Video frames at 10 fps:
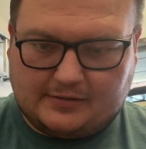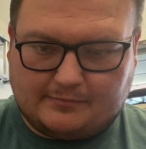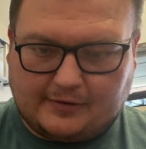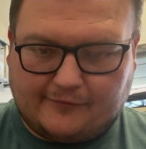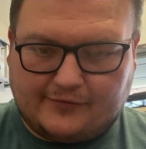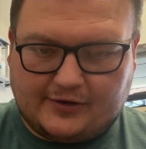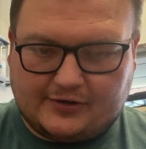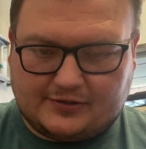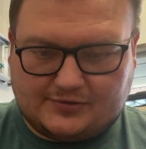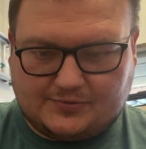My
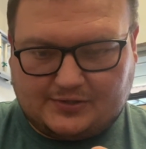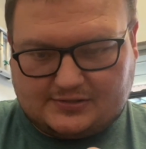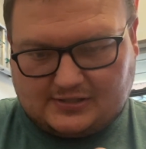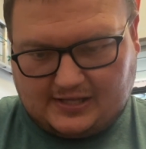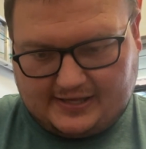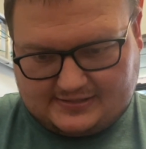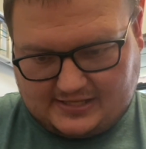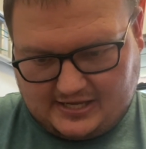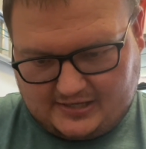fear is with this elastic,